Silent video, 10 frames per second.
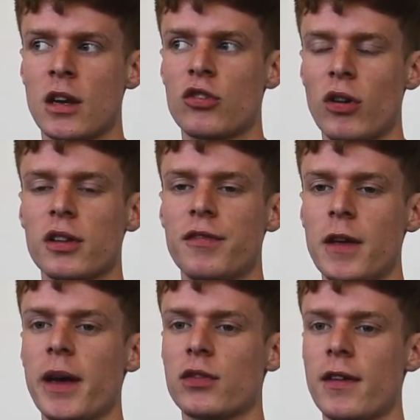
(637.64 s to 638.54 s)
Constructive
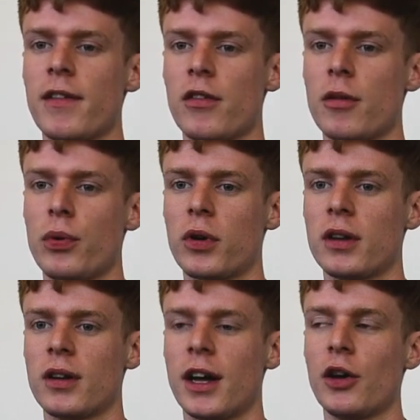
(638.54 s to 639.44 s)
feedback is very
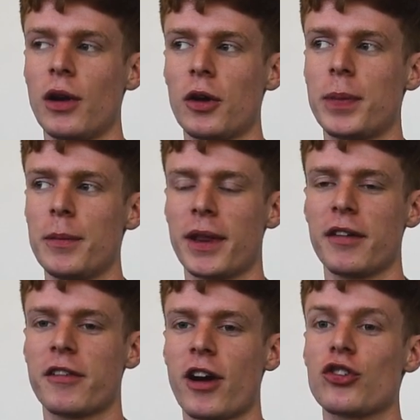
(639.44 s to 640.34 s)
important. I know a lot of people
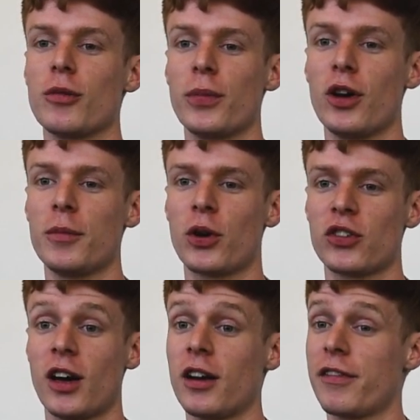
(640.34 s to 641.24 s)
that have crashed and burned because
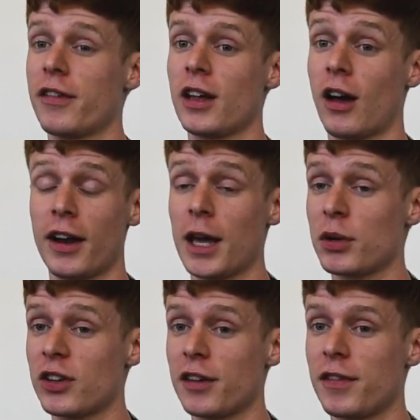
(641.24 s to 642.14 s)
they aren't able
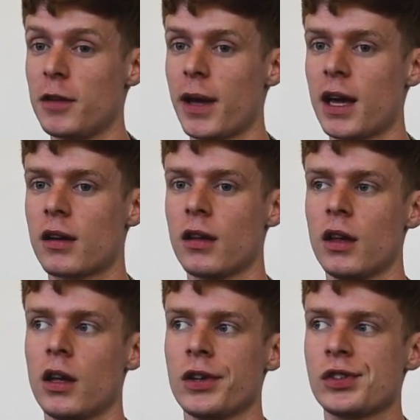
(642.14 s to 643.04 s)
to take feedback.
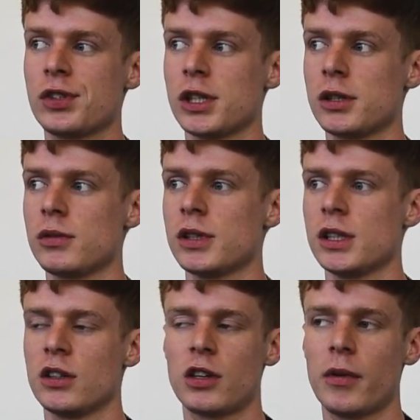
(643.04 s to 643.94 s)
So
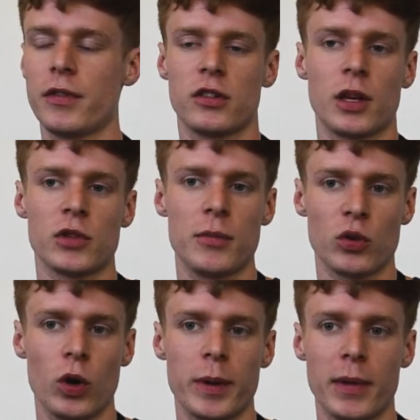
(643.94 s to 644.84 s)
sometimes
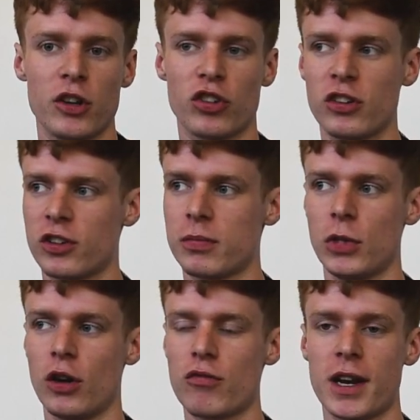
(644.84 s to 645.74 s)
it will be malicious. You
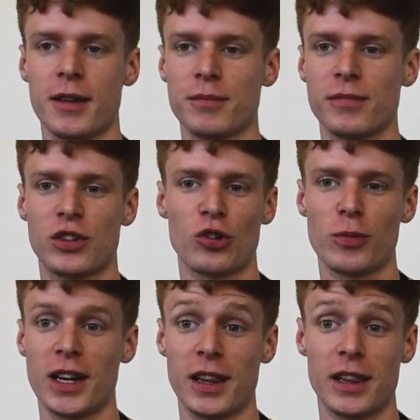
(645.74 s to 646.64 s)
know, Reddit, social
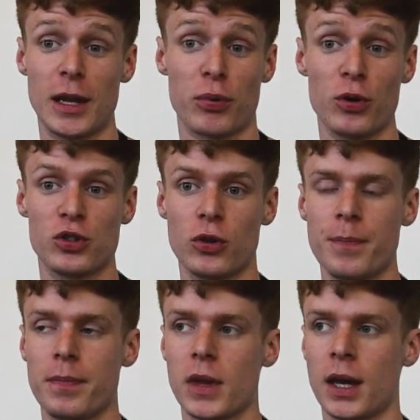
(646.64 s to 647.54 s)
media, they're brutal,
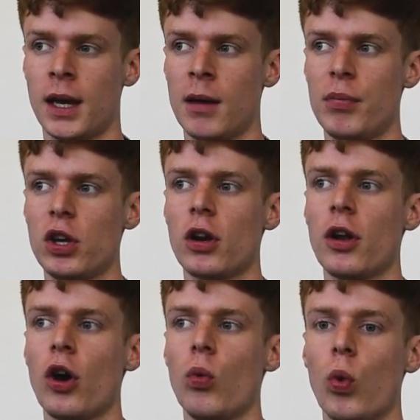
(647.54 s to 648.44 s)
but you got to
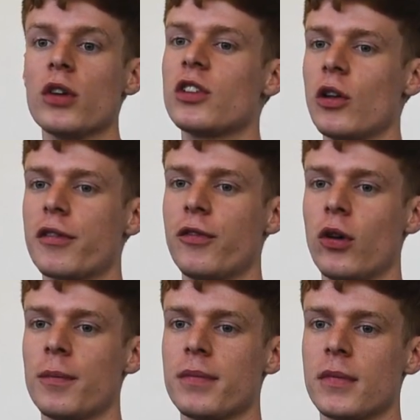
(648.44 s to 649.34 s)
know what to look
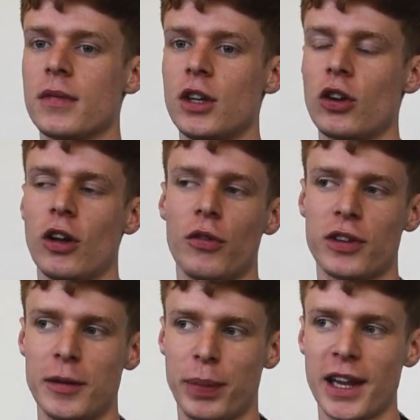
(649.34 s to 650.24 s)
for. You got to
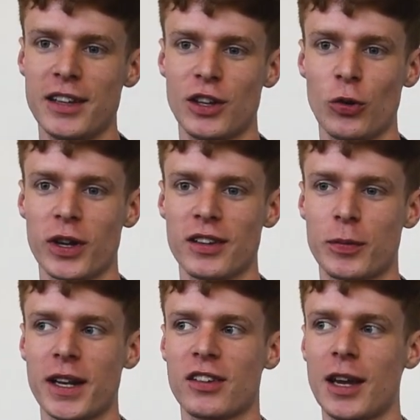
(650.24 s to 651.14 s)
obviously please the audience,
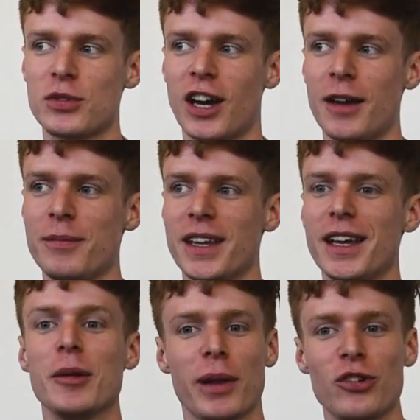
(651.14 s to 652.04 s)
but at the same time
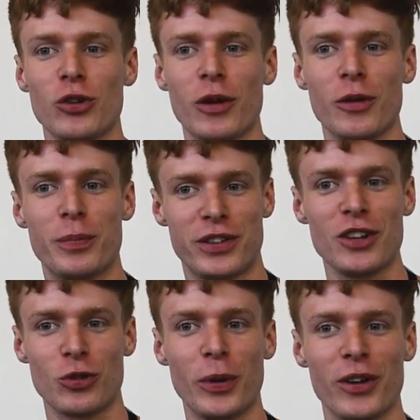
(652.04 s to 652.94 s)
please your
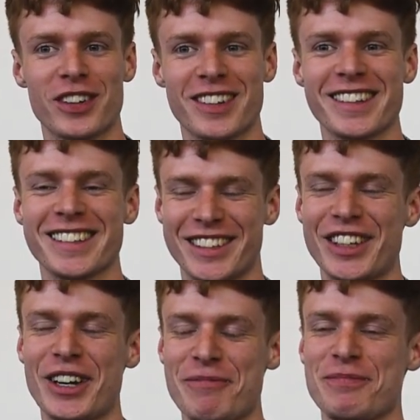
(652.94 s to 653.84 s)
potential boss.
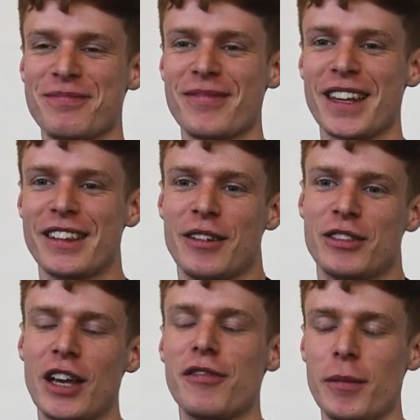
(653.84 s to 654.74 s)
So
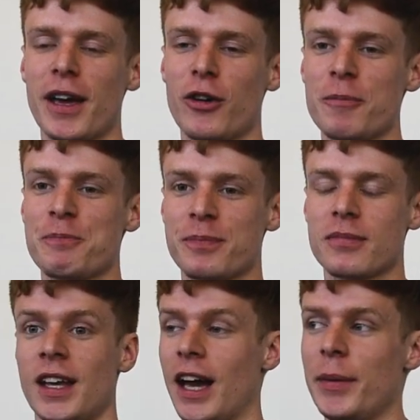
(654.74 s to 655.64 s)
take feedback on.
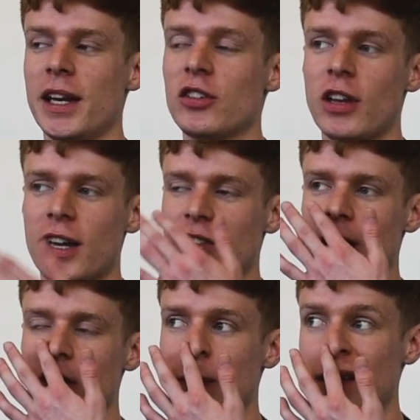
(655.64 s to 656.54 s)
I mean, like I
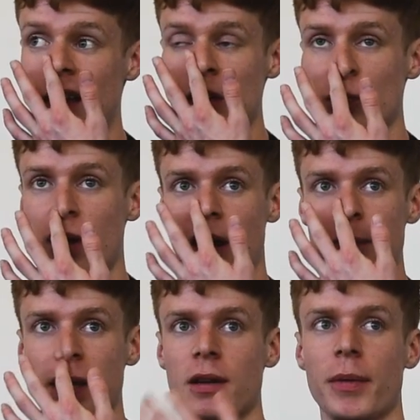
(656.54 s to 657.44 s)
said, there's been days where
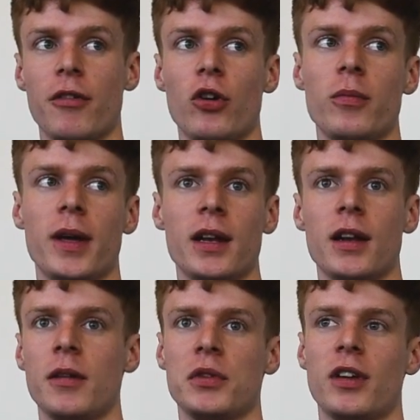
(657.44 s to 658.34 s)
I've been in my room, man,
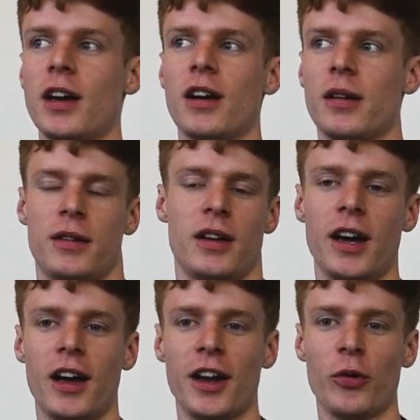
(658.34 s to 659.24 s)
and I'm just like,
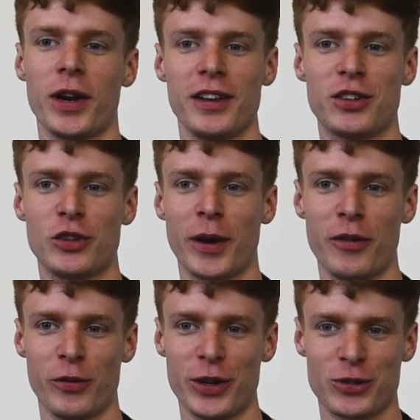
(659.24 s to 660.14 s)
I don't want to listen to my
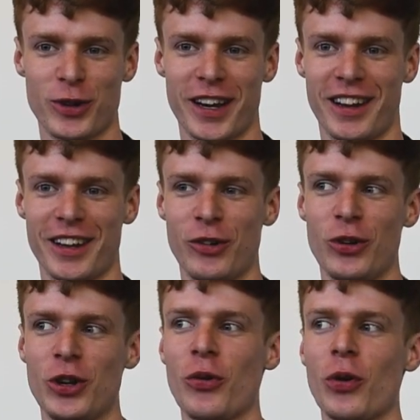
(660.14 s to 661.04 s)
own voice, right? Like,
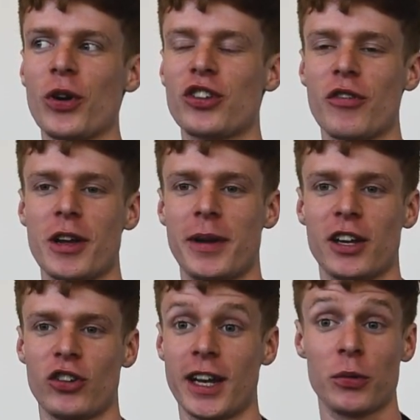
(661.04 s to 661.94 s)
or you don't want to watch that replay,
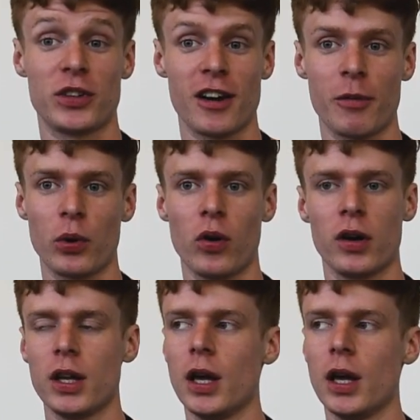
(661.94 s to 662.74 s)
actually, that was terrible.